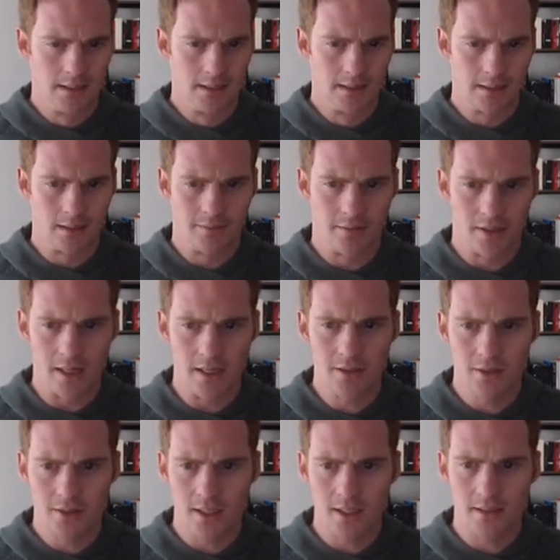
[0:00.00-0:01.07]
It's not a very
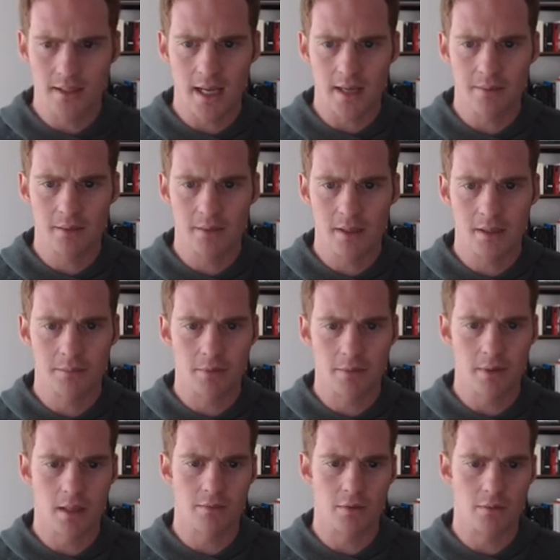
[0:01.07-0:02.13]
interesting table. I should
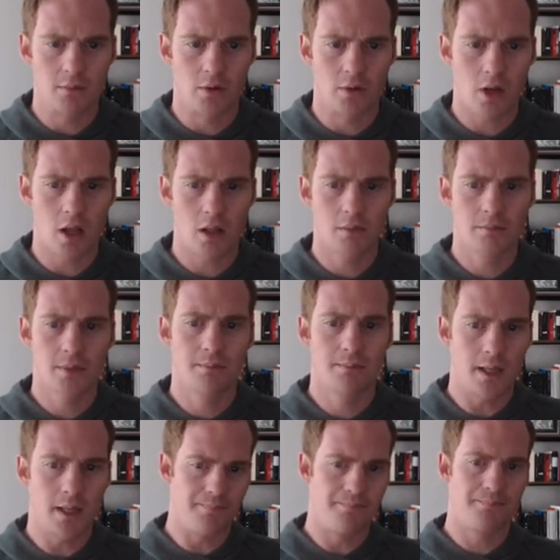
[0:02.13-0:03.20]
probably give it more columns,
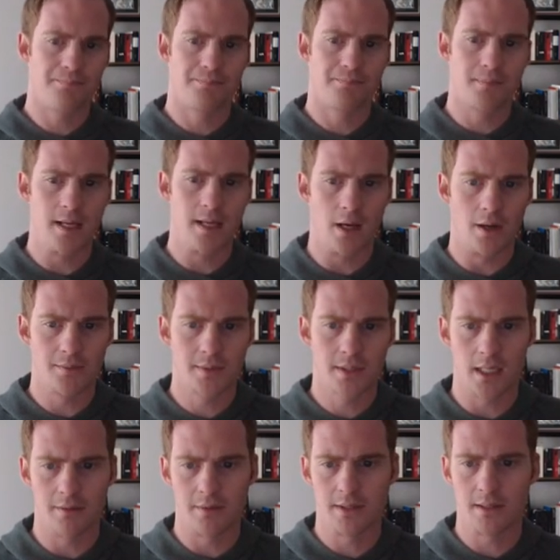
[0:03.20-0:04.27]
but there you go. It's
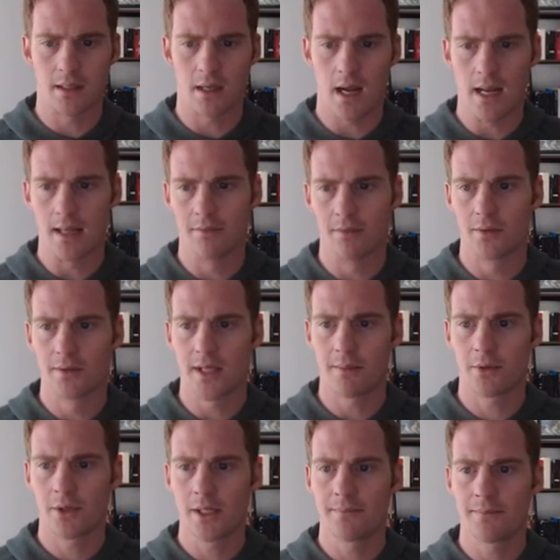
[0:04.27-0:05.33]
kind of a high level
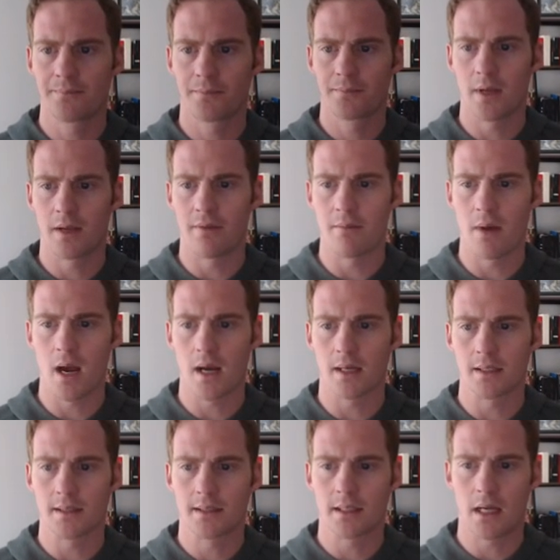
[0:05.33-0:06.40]
summary. We have our
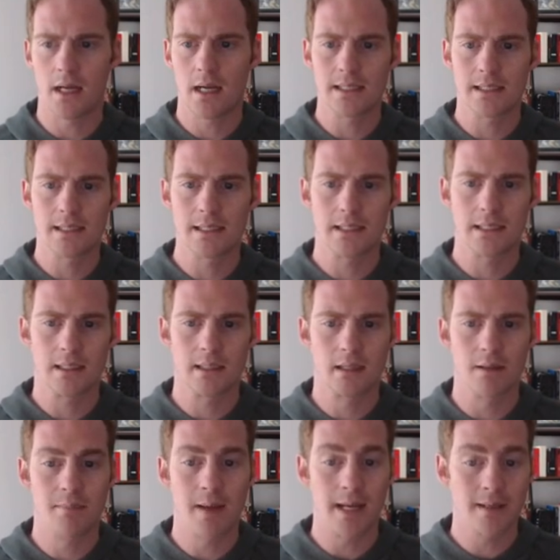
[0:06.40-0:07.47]
market size,
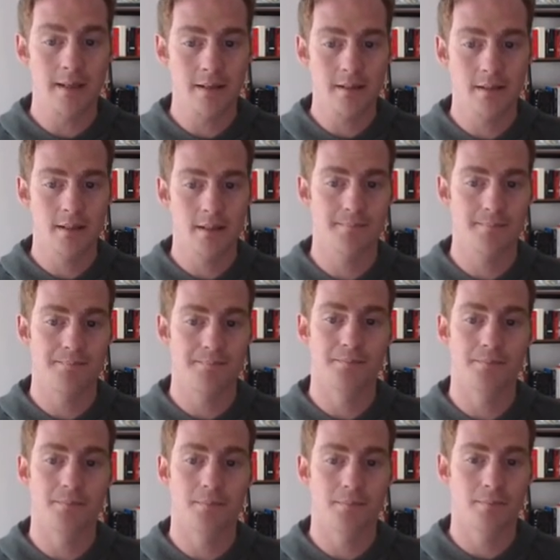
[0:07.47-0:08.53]
competitors.
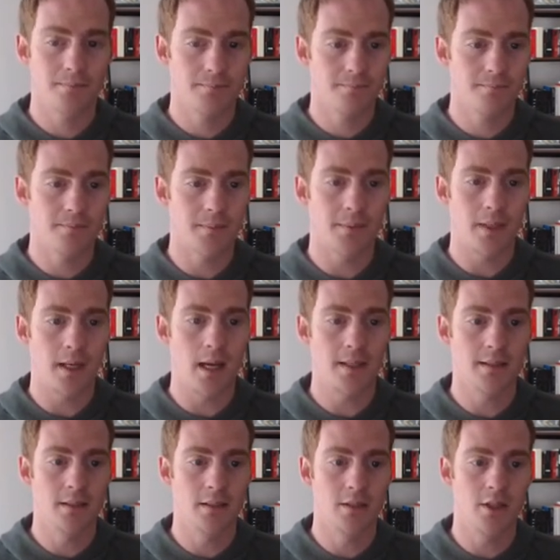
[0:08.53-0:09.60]
I'm going to
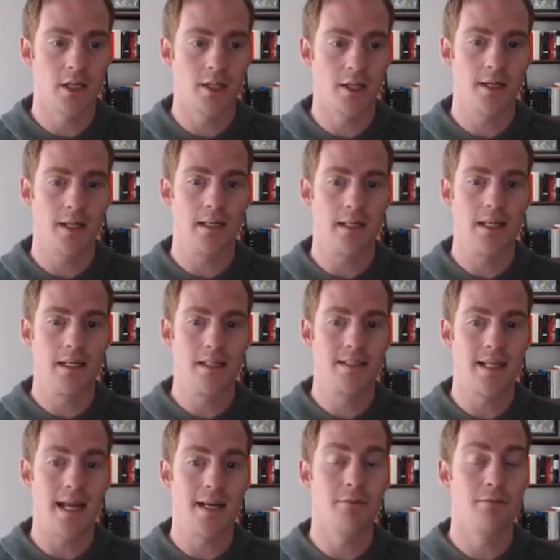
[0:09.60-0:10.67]
ask it to generate
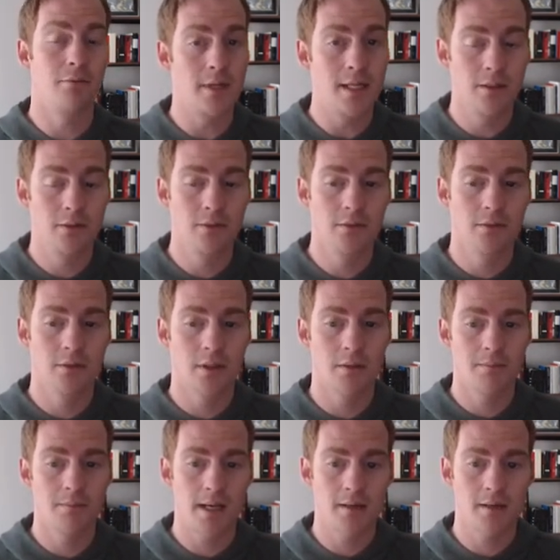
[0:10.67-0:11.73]
10 real
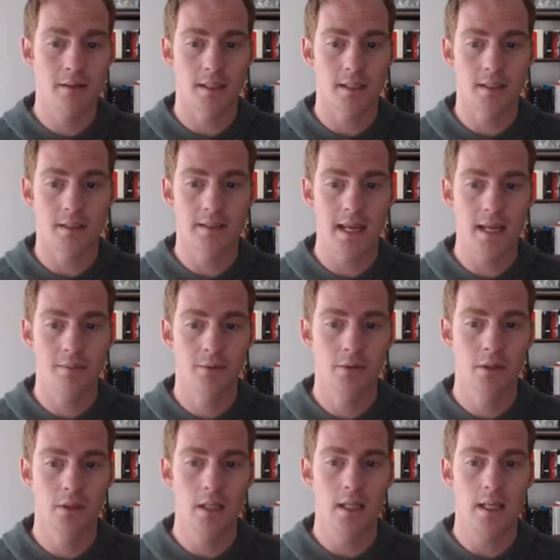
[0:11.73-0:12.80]
competitors in a
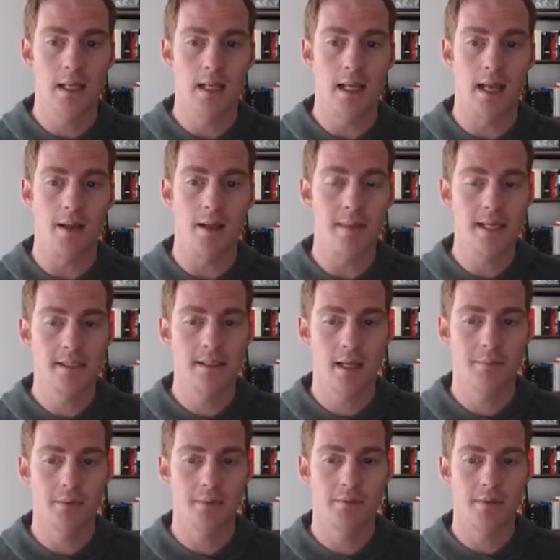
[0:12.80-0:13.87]
table. Uh,
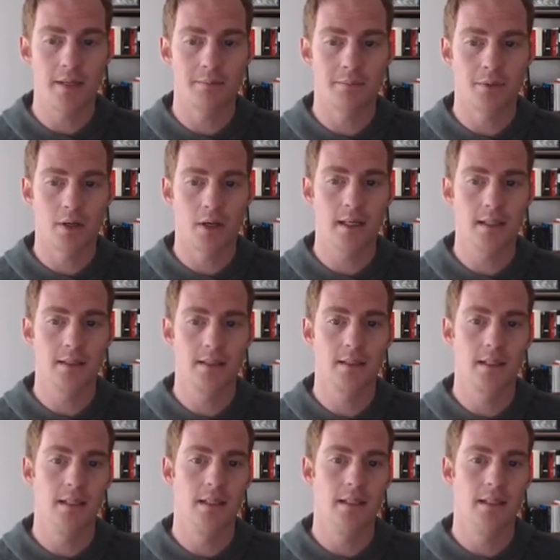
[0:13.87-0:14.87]
meetup, Eventbrite.